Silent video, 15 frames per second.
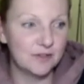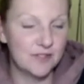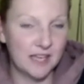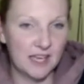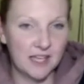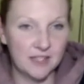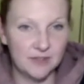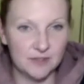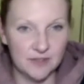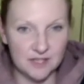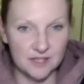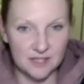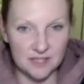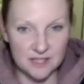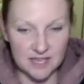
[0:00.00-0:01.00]
dates for the
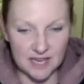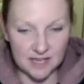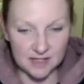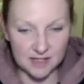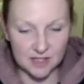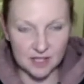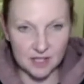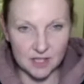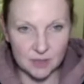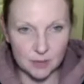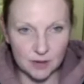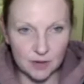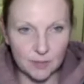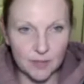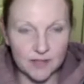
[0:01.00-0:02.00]
next
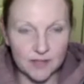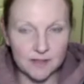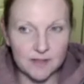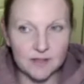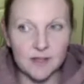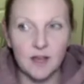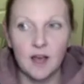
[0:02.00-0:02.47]
12 months.